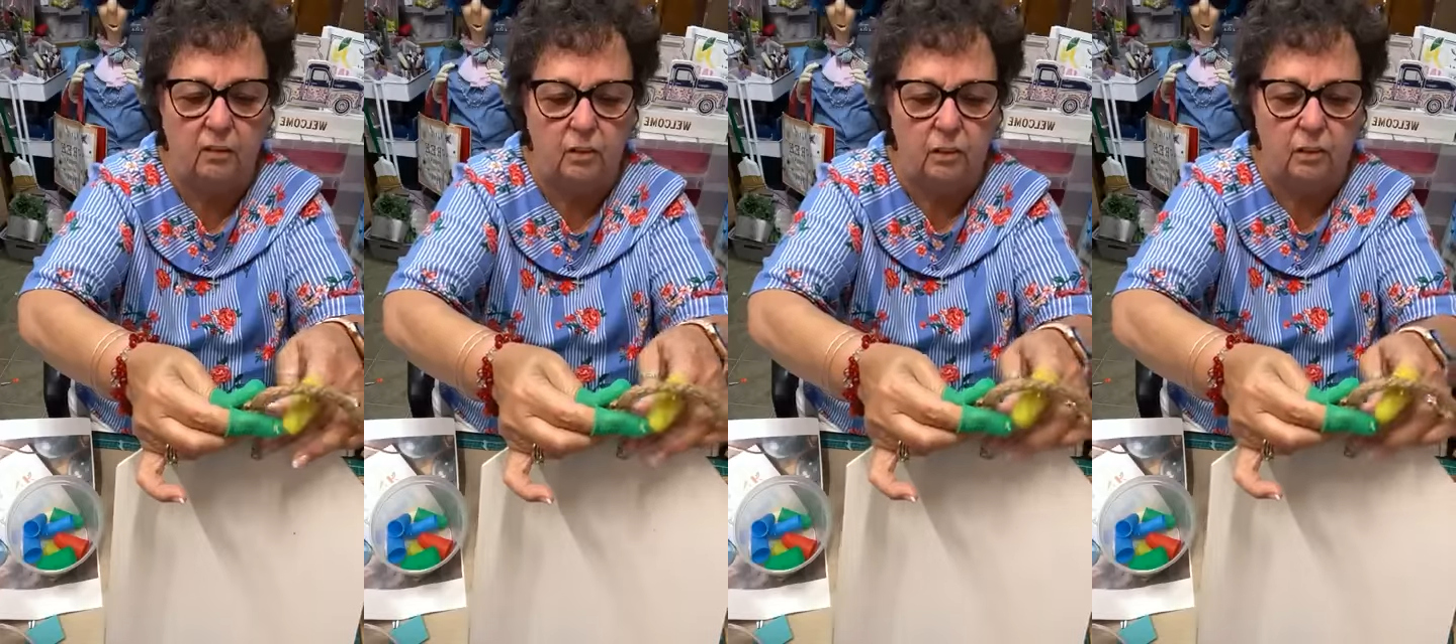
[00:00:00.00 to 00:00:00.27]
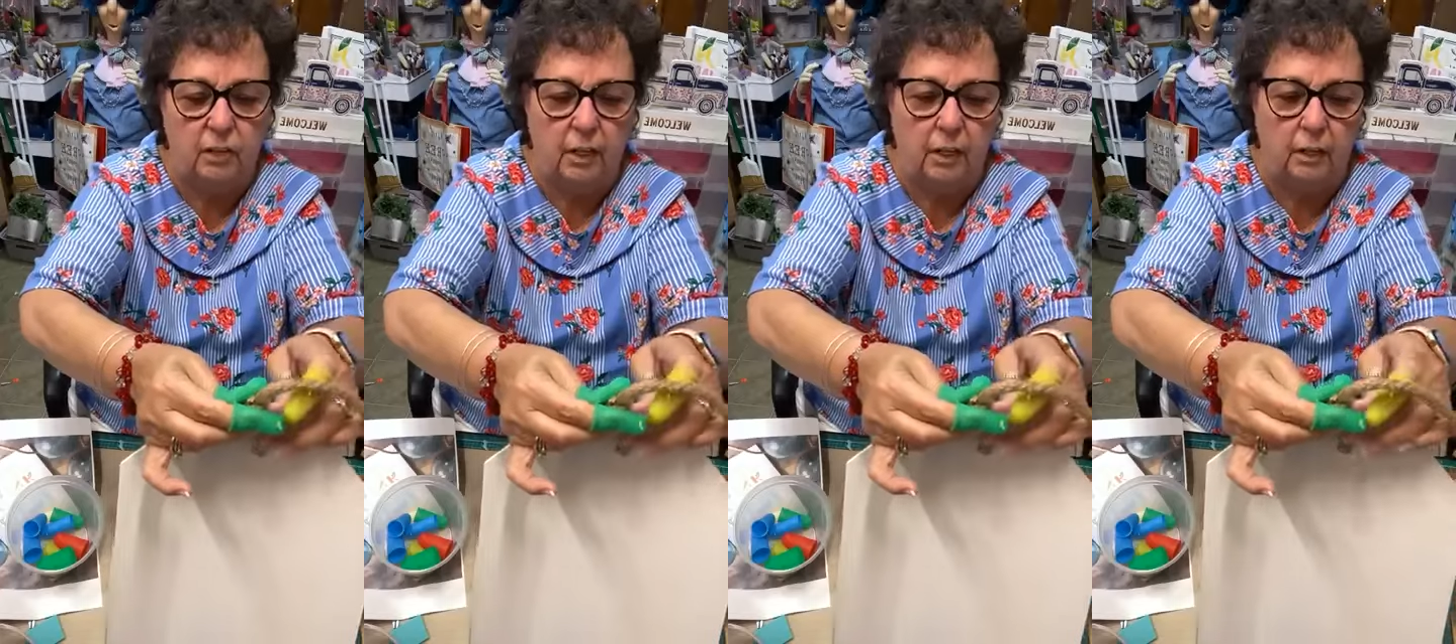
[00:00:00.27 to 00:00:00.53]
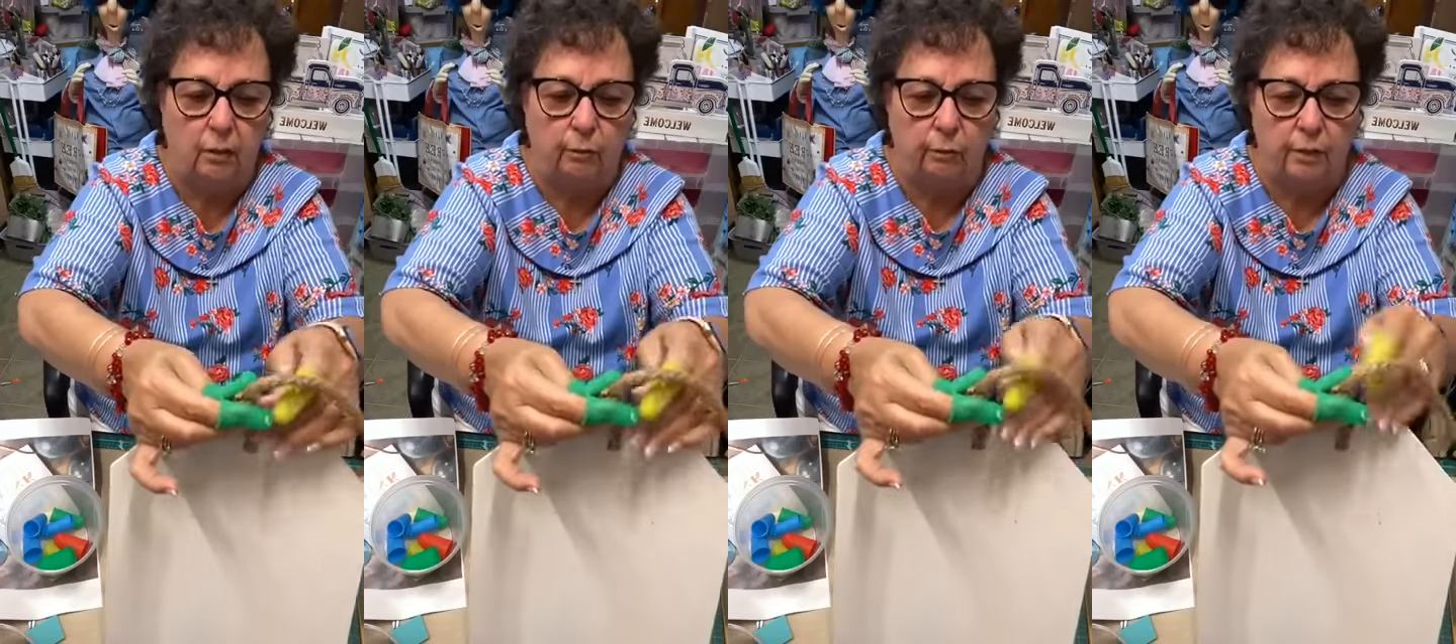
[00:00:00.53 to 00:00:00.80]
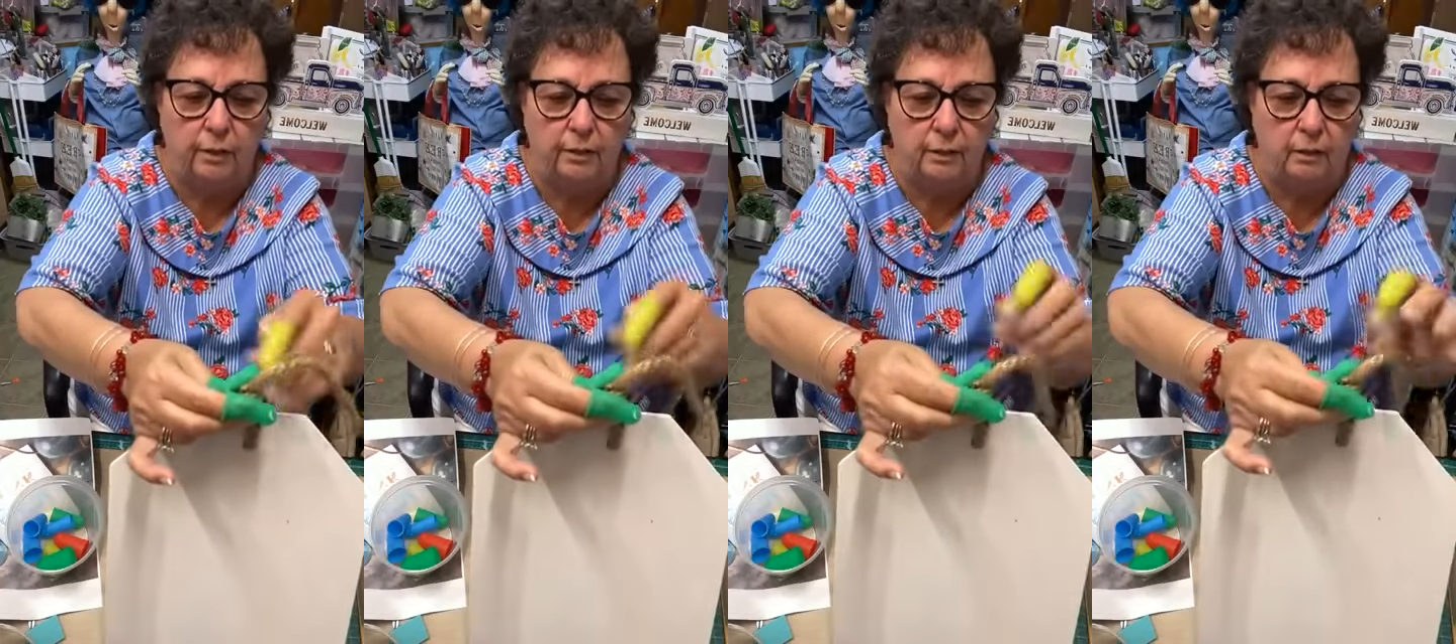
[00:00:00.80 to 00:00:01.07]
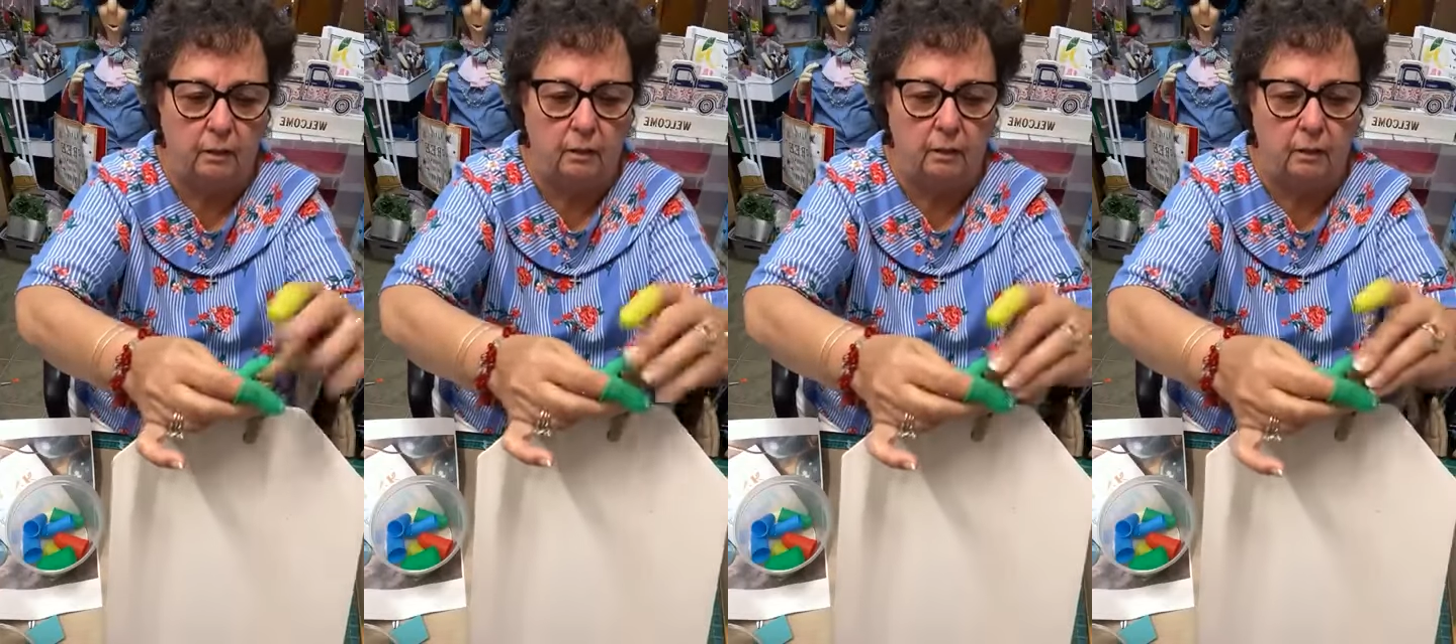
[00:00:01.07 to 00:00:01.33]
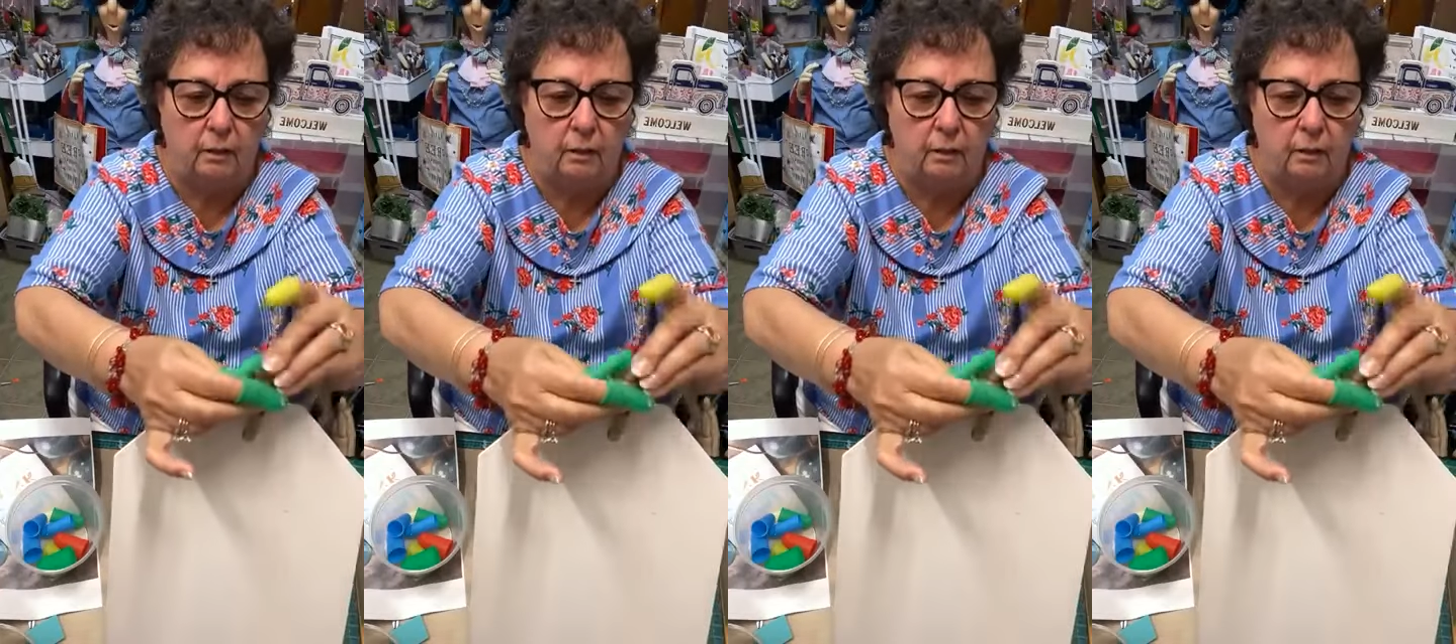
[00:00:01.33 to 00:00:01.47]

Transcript: It's just kind of rustic